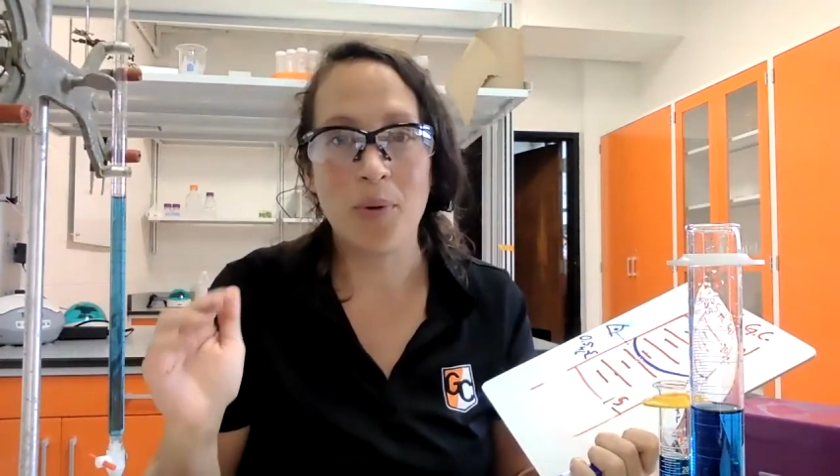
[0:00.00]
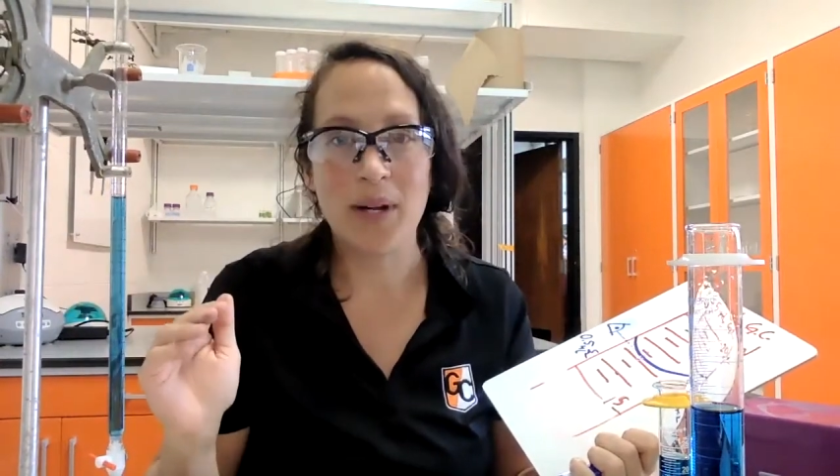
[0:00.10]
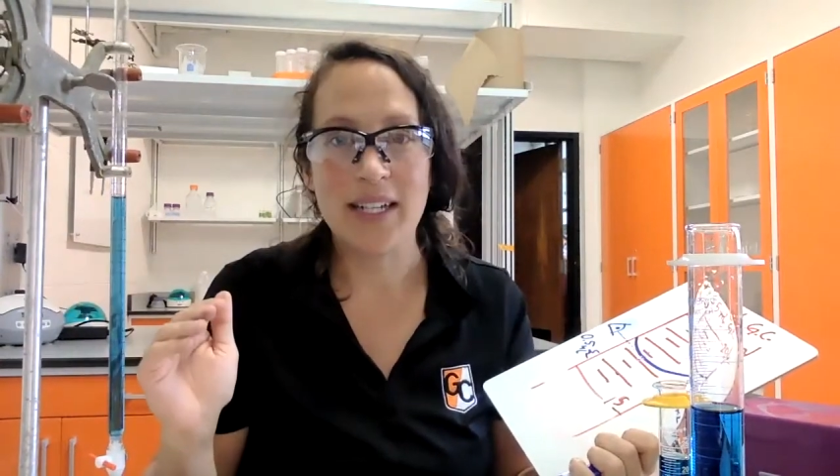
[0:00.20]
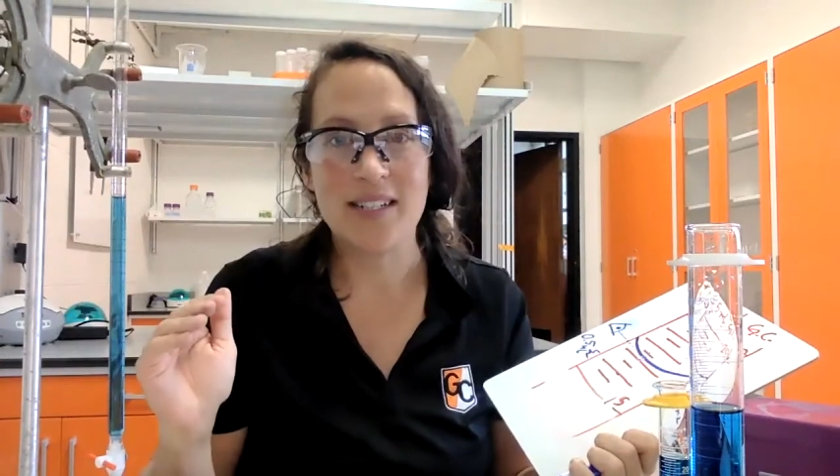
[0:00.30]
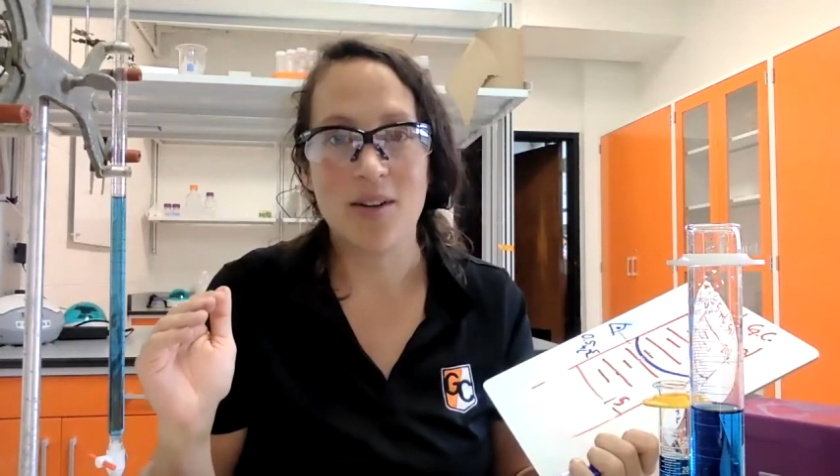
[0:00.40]

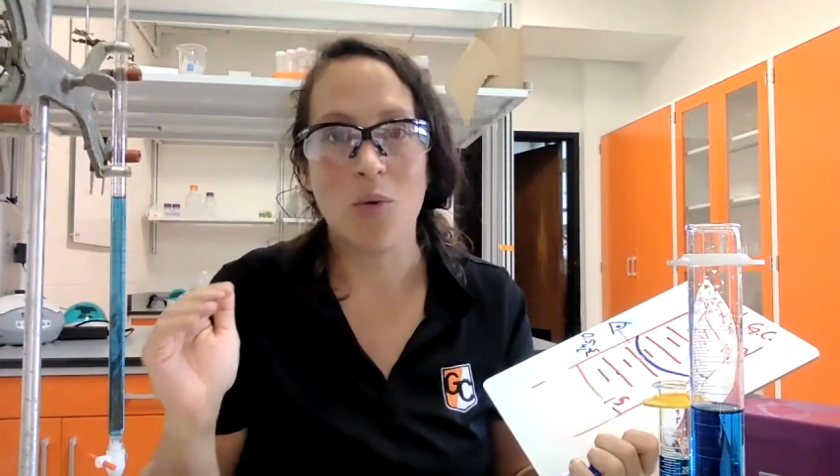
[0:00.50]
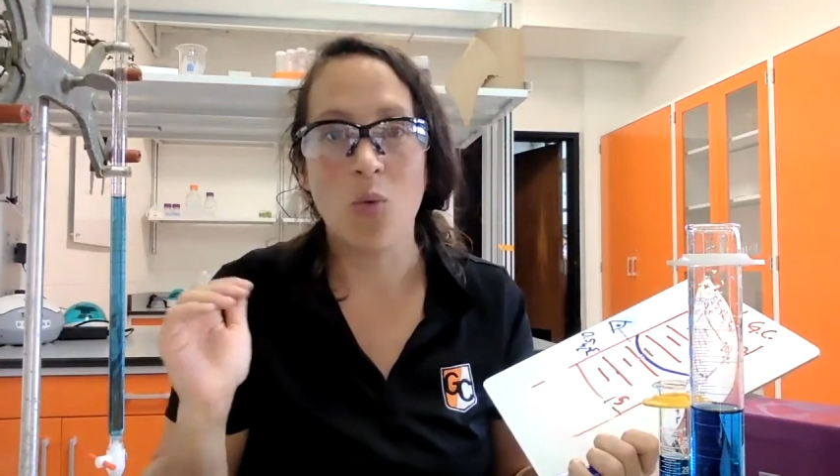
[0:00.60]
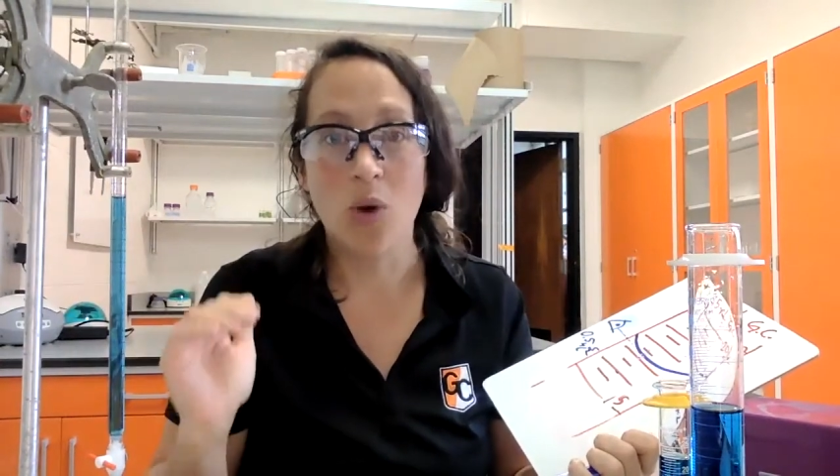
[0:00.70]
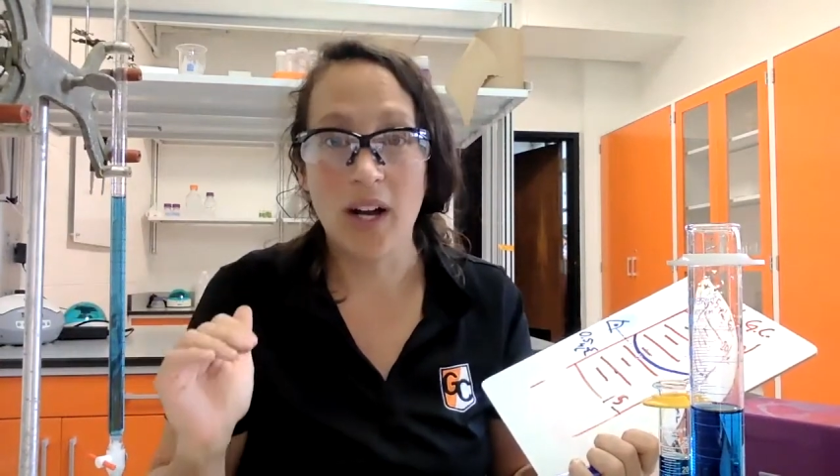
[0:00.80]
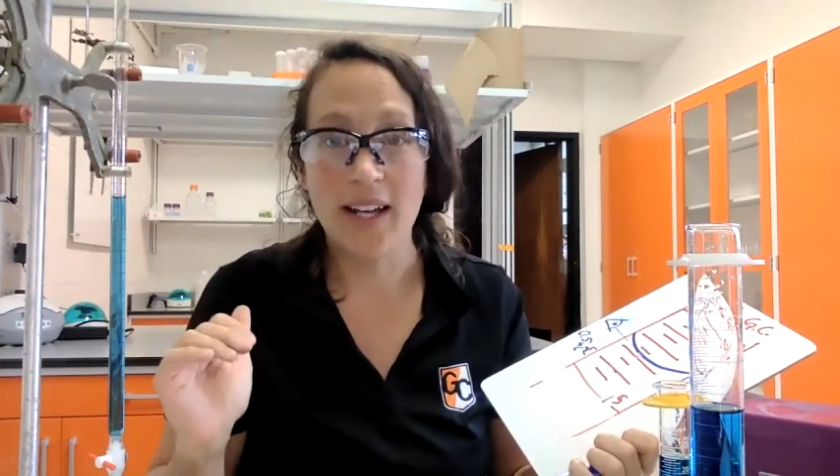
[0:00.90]

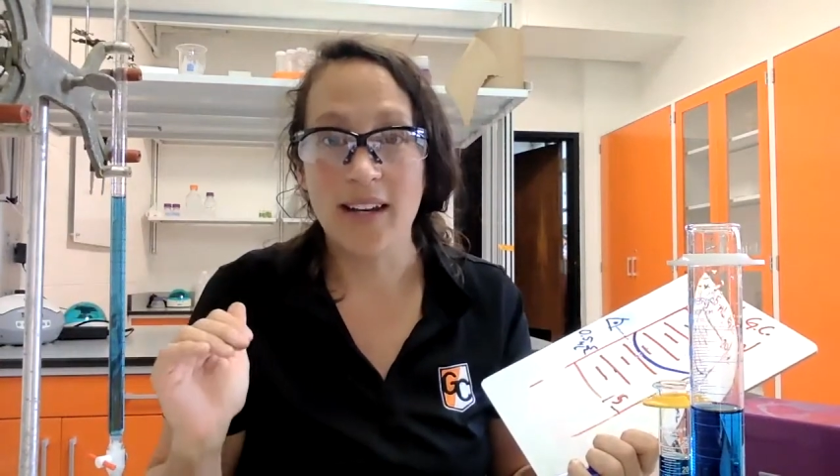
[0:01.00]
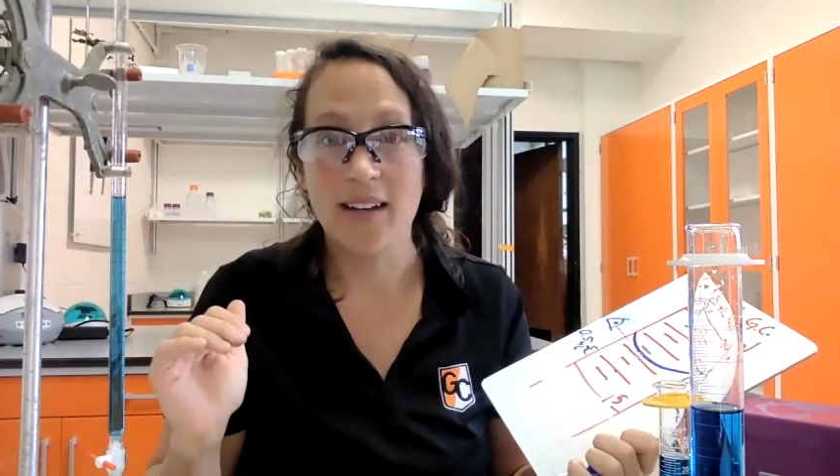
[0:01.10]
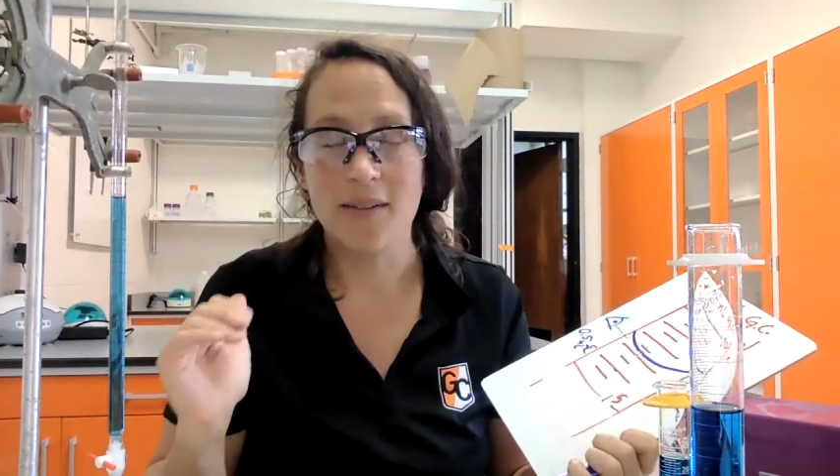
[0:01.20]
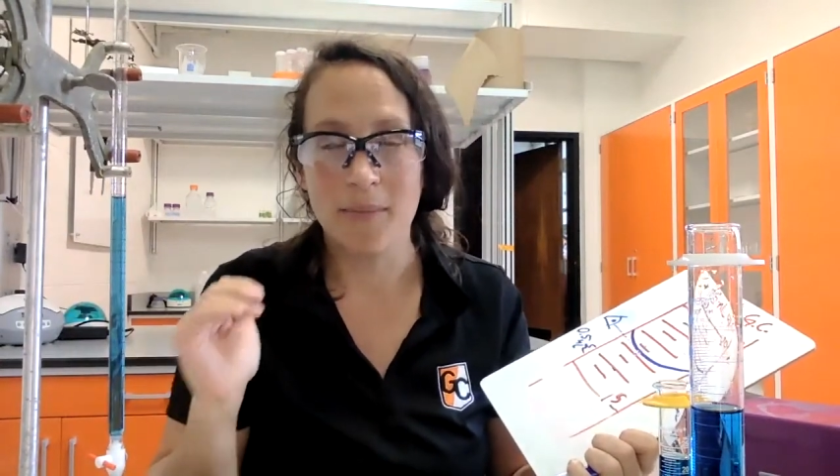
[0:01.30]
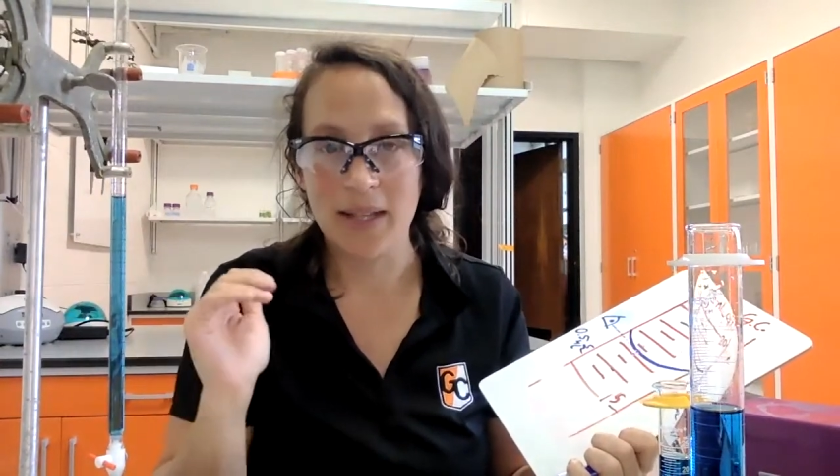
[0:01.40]

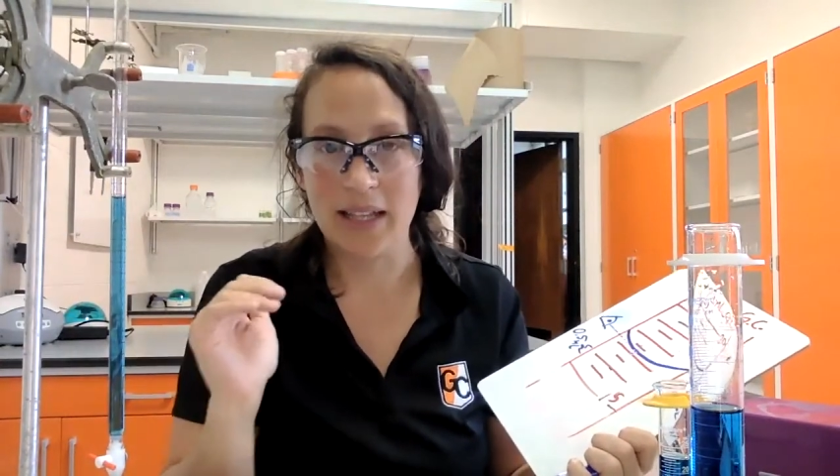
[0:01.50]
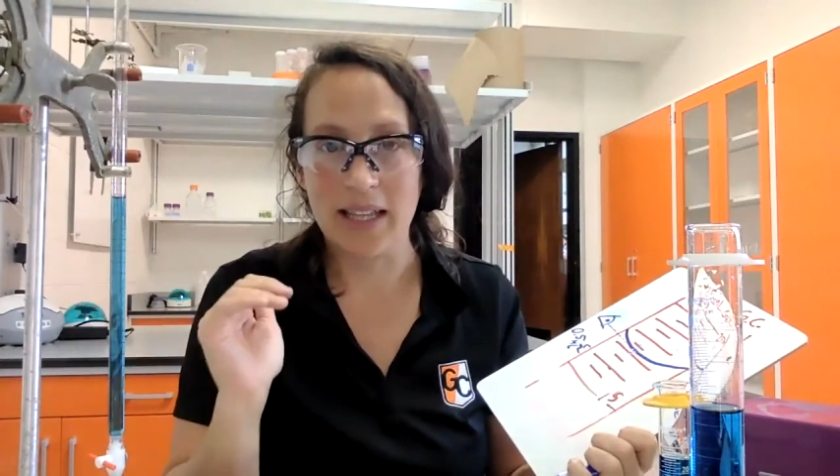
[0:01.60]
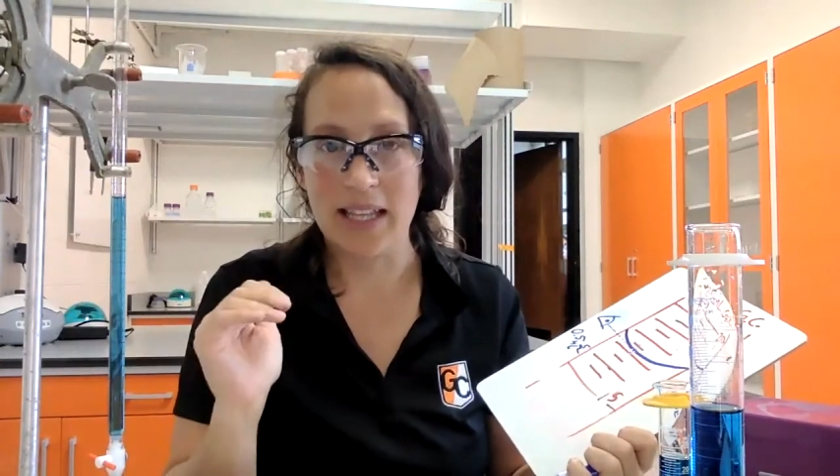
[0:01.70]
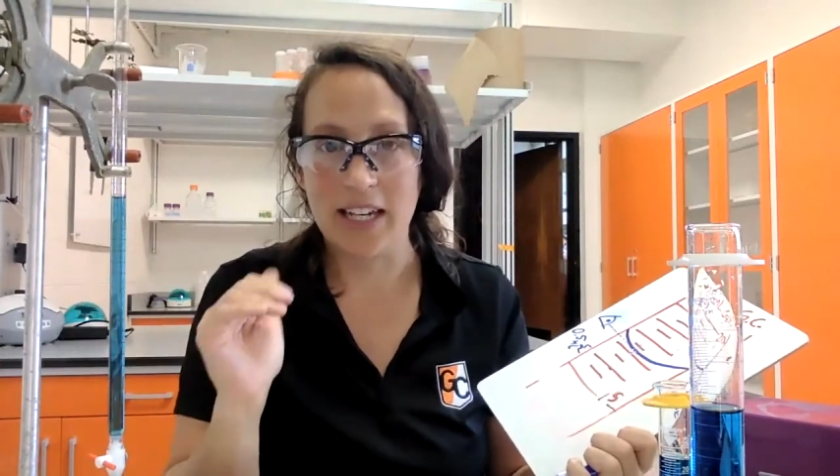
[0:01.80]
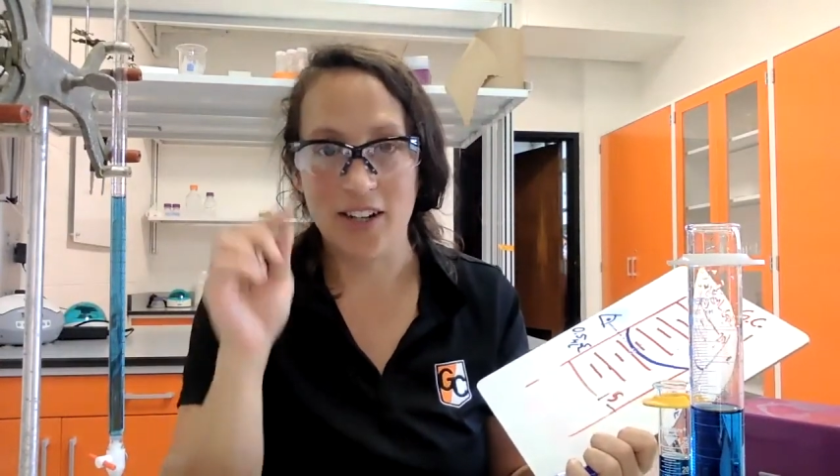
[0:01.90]
0.1
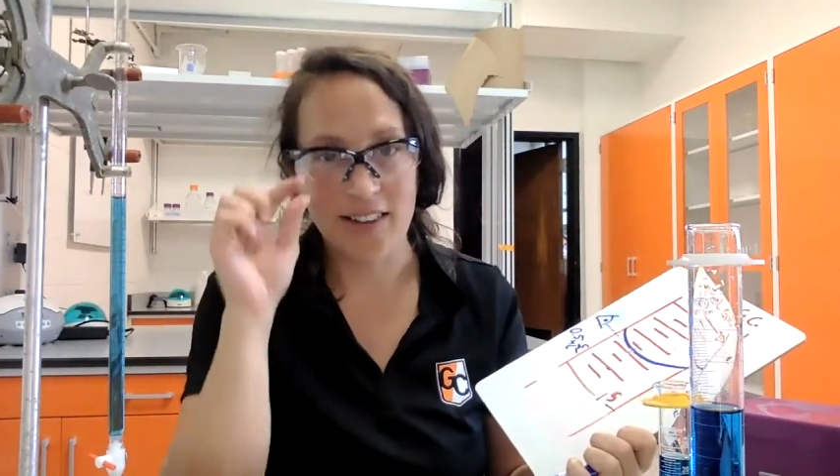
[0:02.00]
milliliter,